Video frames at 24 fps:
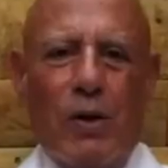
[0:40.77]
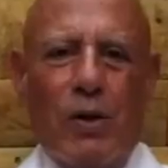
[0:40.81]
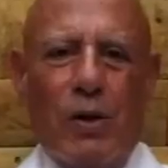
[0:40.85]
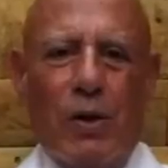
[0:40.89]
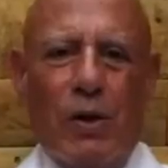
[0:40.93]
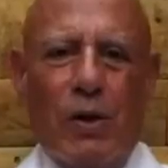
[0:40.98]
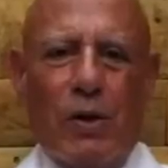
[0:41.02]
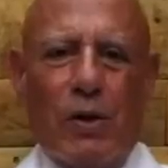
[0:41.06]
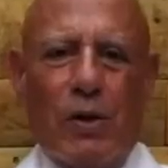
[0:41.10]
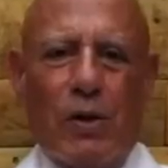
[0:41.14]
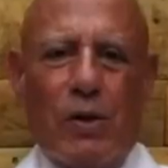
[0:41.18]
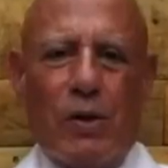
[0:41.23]

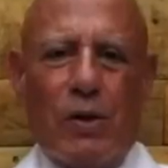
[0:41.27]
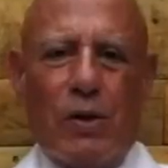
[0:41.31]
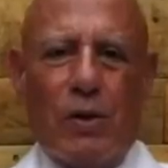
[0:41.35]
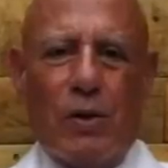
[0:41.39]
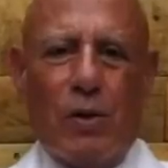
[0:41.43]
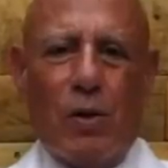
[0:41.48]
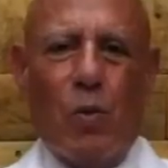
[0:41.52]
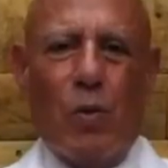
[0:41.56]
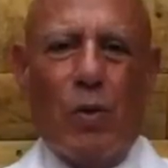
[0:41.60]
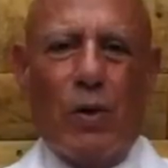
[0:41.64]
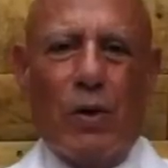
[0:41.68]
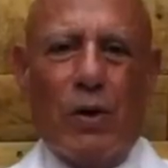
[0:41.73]
is
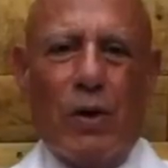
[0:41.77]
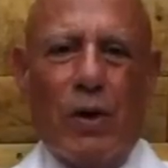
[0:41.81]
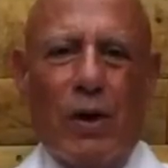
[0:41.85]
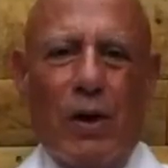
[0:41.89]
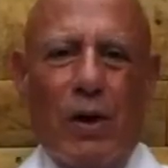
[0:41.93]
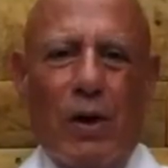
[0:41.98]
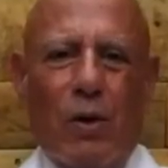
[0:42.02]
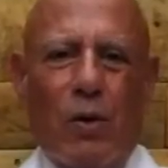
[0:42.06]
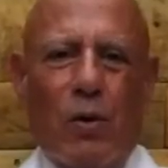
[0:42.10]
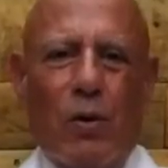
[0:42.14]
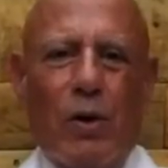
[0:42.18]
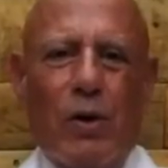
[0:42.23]
going to
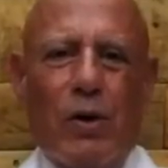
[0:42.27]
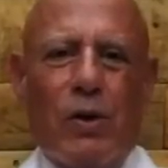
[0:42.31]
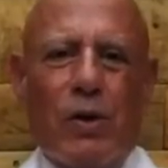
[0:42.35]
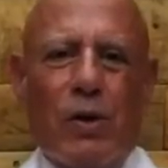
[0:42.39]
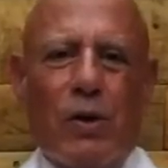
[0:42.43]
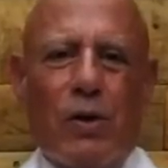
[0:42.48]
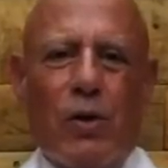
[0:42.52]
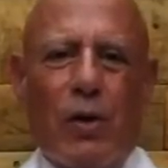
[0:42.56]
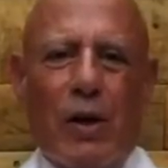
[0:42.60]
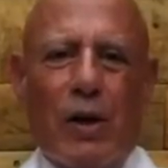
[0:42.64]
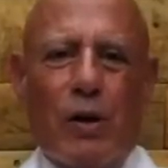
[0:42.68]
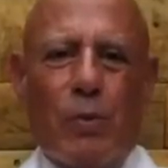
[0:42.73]
increase the
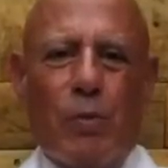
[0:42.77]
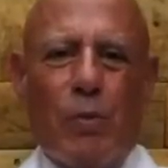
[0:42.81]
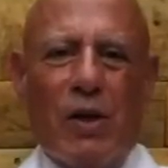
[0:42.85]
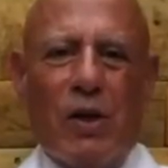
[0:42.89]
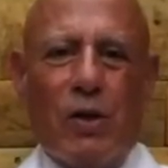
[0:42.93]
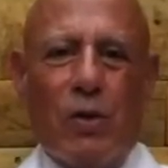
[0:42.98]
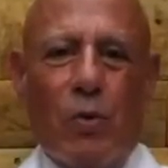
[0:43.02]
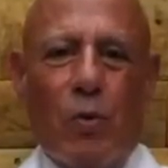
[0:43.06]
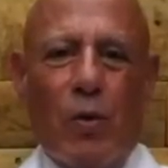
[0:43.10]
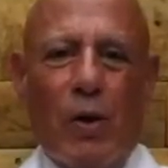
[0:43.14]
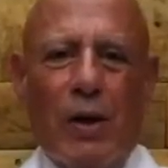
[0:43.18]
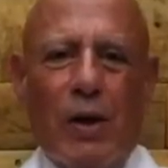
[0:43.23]

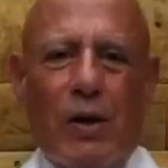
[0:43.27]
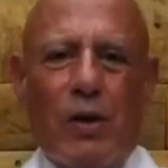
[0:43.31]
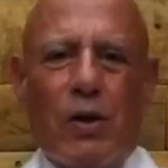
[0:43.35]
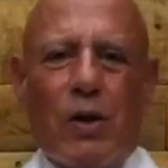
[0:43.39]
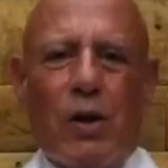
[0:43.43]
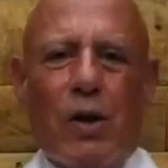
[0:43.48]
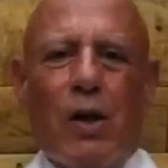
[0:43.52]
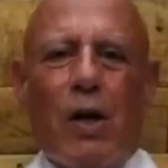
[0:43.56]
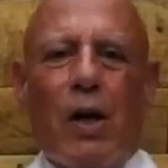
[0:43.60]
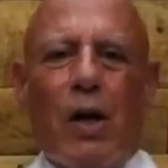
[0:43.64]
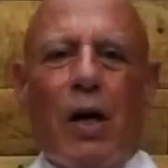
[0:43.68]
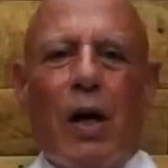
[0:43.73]
transmission
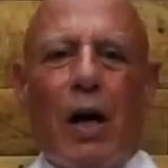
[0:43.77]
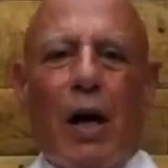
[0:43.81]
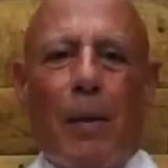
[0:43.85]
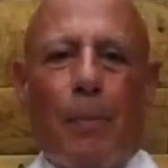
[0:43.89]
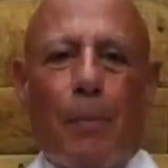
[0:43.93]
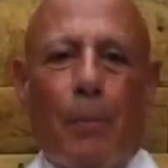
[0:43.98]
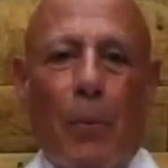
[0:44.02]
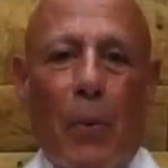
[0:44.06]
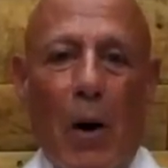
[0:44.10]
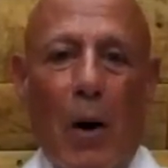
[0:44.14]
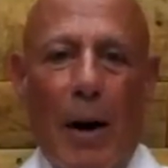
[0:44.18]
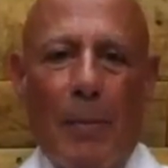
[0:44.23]
rates,
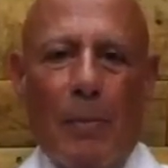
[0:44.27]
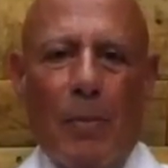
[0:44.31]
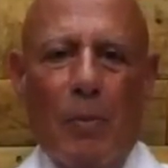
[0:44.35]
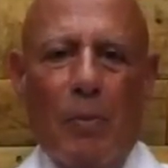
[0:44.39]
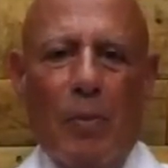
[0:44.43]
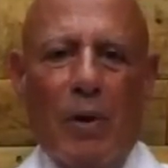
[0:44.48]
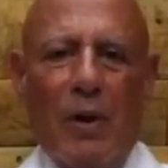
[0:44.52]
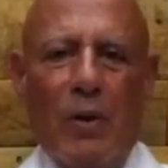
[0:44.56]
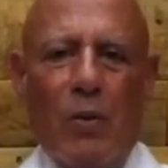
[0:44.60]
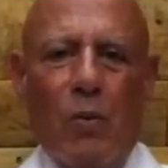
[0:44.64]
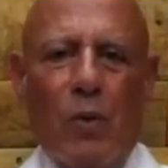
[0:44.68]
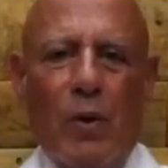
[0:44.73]
it
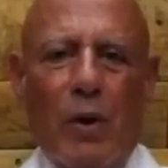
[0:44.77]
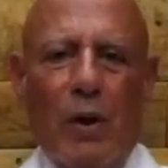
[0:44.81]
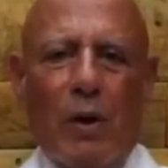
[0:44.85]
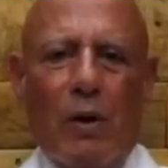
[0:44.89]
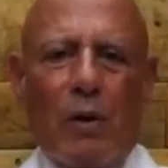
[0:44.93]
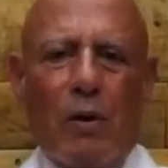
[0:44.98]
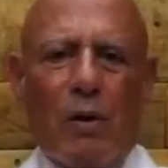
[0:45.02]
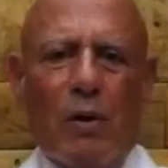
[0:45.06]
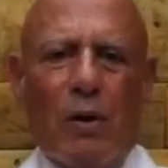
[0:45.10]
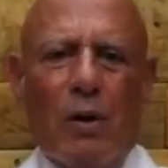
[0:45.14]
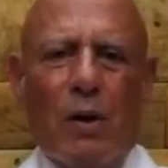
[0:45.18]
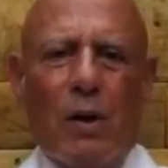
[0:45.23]
probably
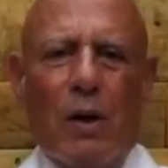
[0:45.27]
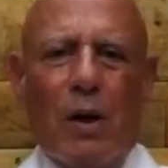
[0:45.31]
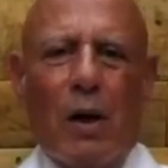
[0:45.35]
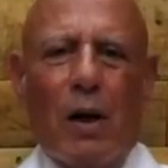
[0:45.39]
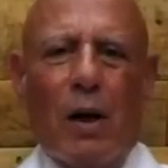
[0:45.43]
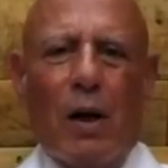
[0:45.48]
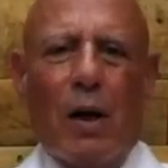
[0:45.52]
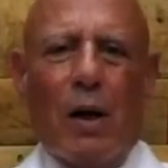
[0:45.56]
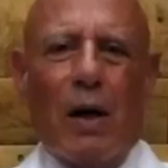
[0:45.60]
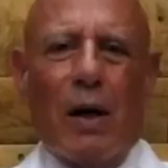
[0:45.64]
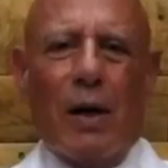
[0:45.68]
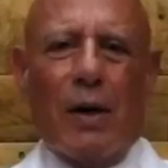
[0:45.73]
will.
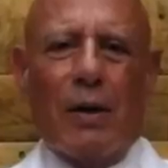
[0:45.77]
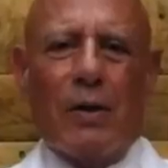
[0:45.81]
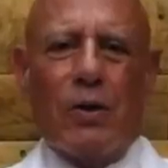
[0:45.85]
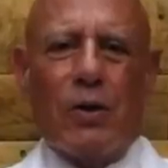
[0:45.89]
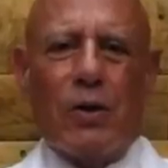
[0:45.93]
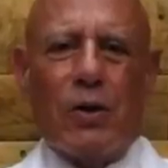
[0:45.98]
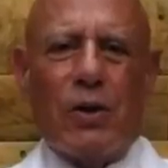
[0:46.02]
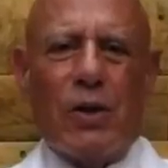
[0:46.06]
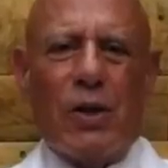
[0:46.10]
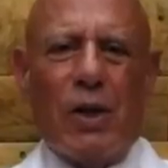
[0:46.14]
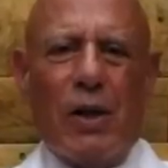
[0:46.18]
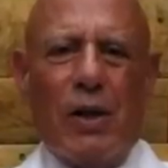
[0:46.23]
Uh,
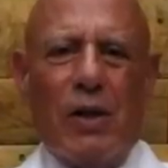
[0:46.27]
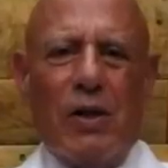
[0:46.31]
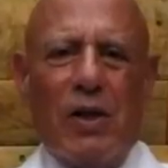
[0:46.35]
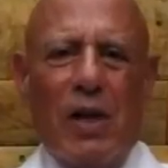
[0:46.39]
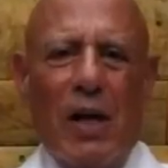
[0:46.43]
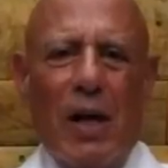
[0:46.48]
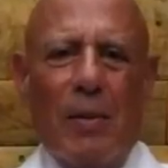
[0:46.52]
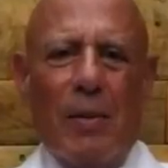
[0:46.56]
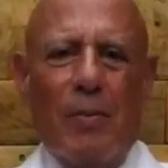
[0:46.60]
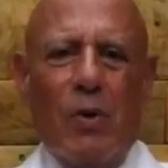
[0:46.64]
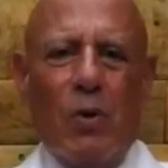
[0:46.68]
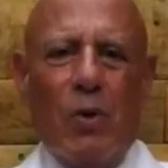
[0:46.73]
just
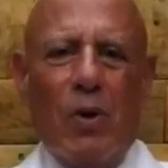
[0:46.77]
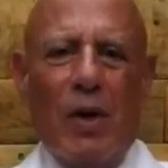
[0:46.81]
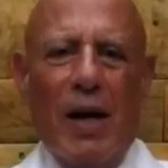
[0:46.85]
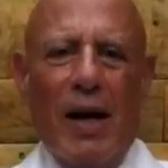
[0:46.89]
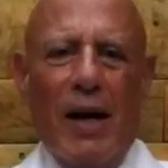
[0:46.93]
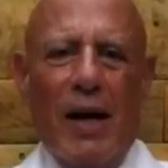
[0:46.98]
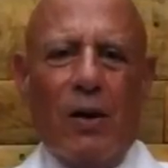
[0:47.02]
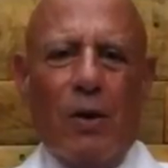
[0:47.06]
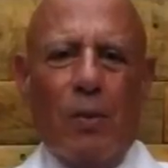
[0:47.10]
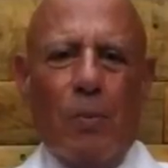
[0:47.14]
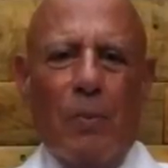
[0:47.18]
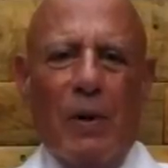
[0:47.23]
anytime you
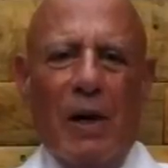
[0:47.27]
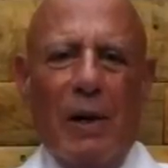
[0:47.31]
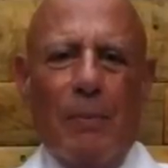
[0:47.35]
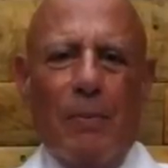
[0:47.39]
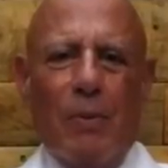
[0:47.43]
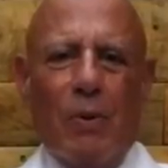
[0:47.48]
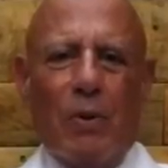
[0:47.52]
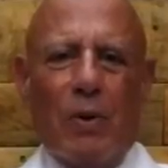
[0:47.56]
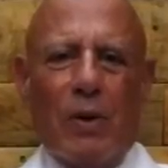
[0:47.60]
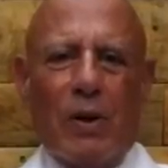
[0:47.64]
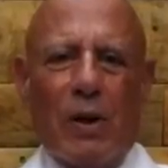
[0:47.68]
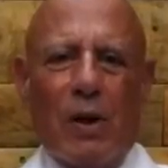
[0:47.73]
gather
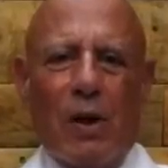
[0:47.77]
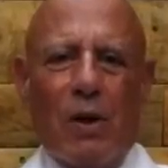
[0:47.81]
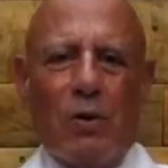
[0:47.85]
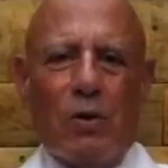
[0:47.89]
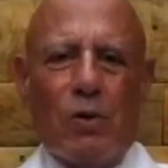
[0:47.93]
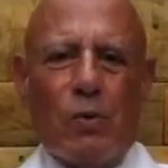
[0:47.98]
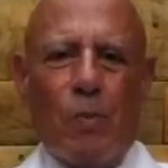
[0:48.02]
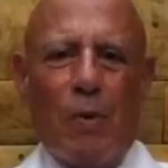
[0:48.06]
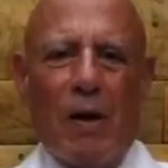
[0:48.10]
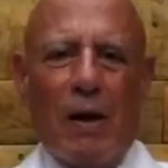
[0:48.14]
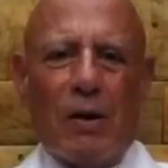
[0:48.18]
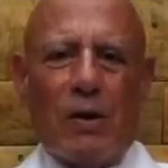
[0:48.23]
people in
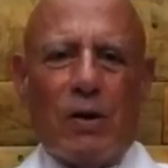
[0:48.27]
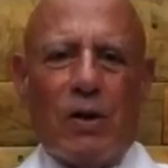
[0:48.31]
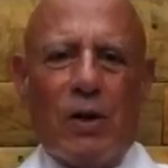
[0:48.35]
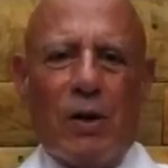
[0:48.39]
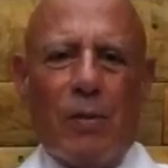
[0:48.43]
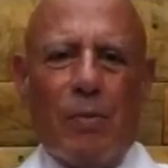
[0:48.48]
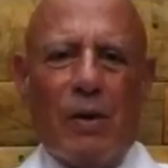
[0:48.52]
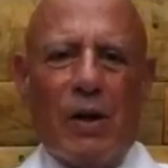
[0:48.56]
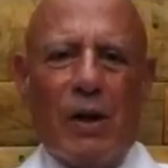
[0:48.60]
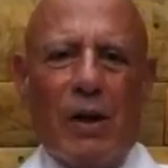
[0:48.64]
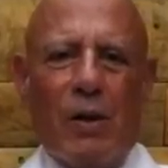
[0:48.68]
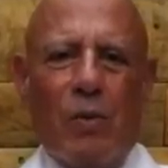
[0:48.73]
close
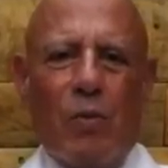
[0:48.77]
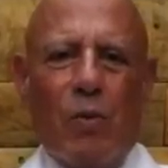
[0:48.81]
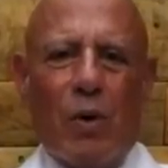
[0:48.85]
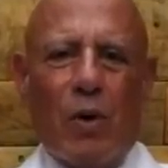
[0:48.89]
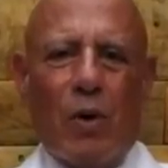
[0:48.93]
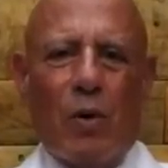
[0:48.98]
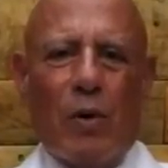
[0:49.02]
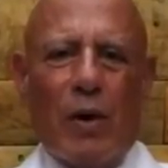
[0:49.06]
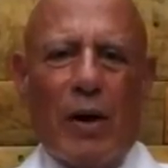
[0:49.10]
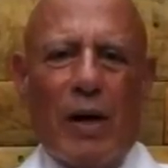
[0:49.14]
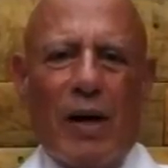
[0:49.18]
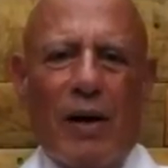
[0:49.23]
proximity,
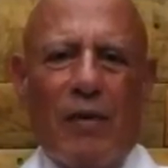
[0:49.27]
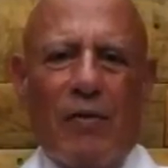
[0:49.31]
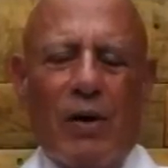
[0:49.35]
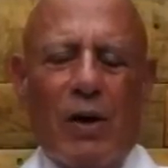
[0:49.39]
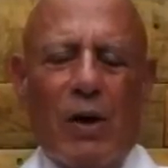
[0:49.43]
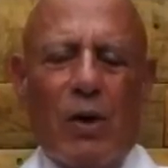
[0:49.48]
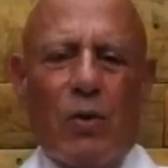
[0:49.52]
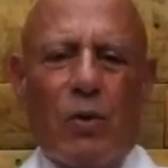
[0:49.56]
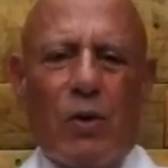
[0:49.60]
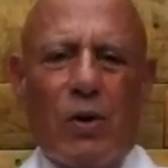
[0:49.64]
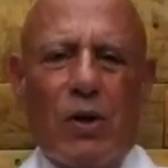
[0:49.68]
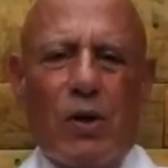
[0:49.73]
we're going to have
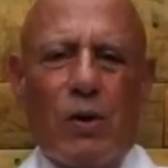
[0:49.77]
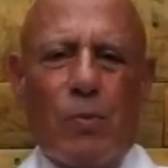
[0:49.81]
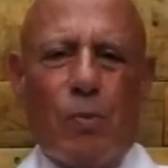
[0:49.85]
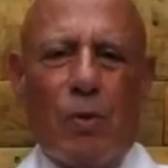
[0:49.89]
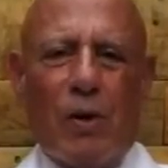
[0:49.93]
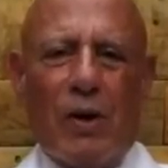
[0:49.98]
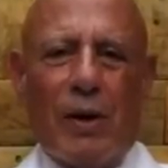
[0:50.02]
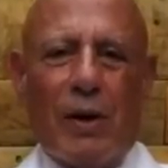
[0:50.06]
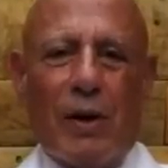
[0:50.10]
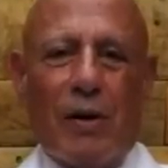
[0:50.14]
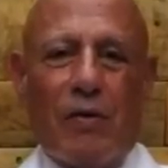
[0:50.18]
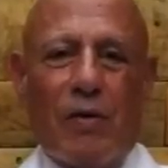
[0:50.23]
increased
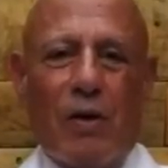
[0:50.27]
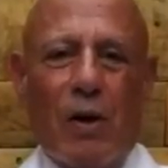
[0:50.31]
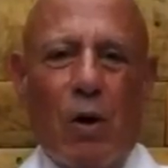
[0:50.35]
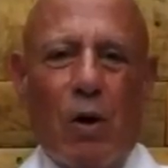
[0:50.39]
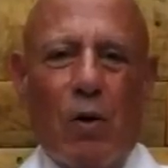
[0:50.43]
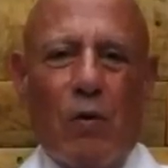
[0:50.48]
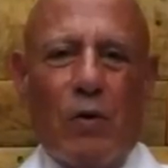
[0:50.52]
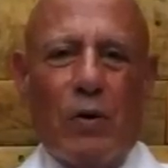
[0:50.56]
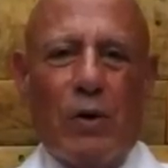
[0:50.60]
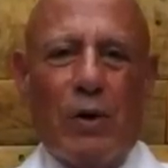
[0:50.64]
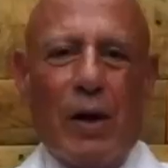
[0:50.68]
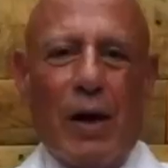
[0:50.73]
spread of
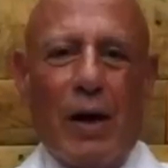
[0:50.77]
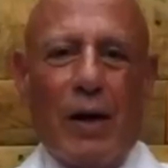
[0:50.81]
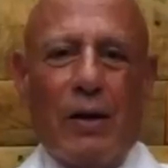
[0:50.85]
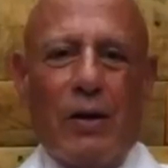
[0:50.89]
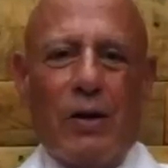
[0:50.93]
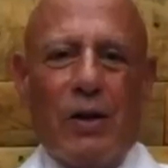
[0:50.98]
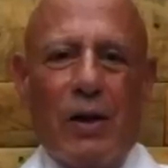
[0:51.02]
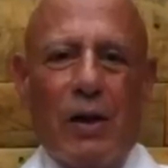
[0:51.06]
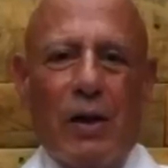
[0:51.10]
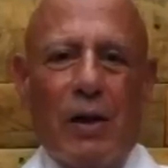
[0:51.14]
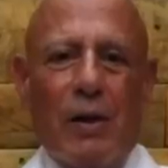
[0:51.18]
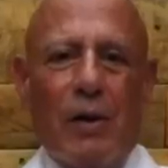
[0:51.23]
COVID
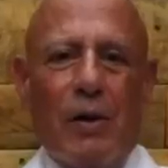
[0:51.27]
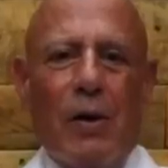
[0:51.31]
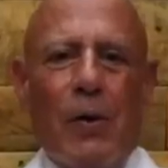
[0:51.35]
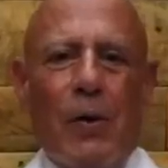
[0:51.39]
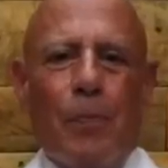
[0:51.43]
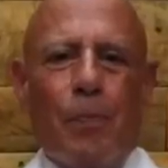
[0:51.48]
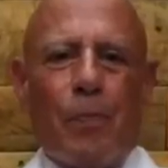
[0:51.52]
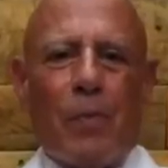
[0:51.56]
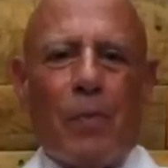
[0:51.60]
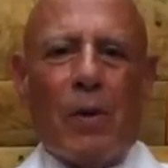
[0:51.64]
19.